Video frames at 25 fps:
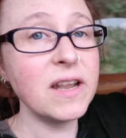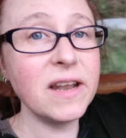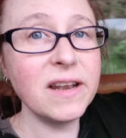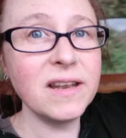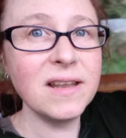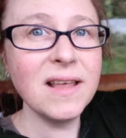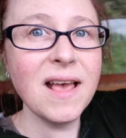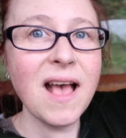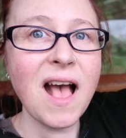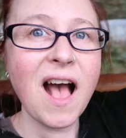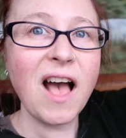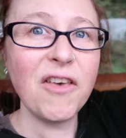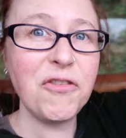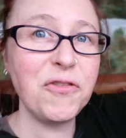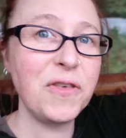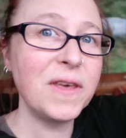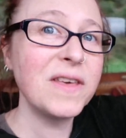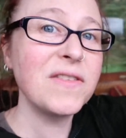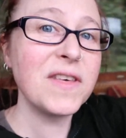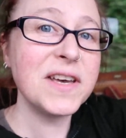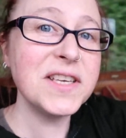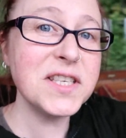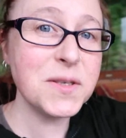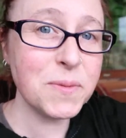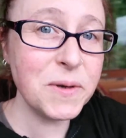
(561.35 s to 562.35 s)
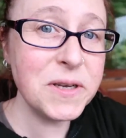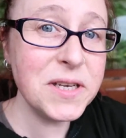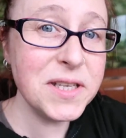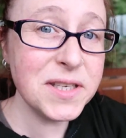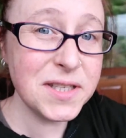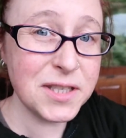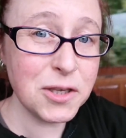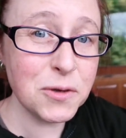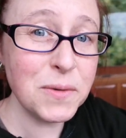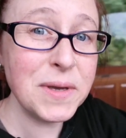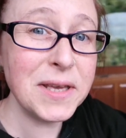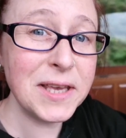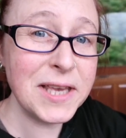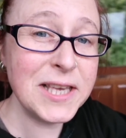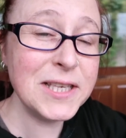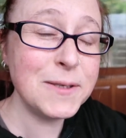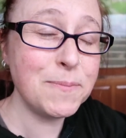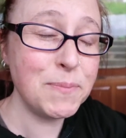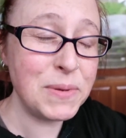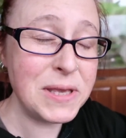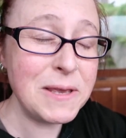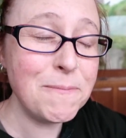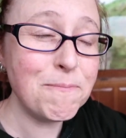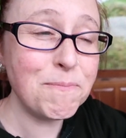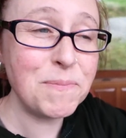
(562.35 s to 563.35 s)
and I think that's when he's doing his
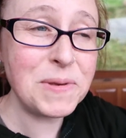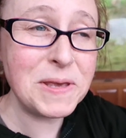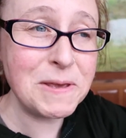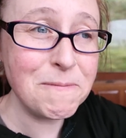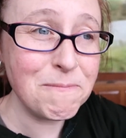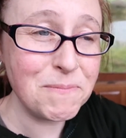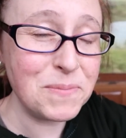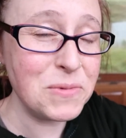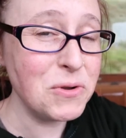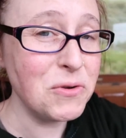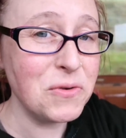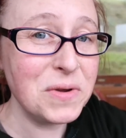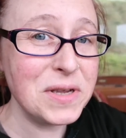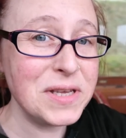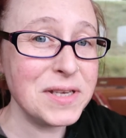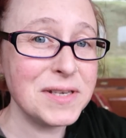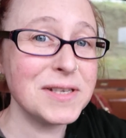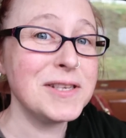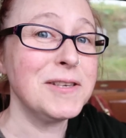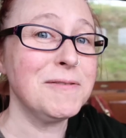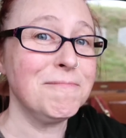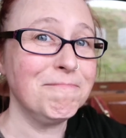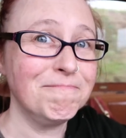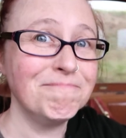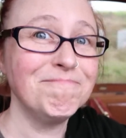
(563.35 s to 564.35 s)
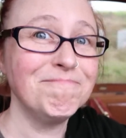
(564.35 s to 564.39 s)
peep peep noise.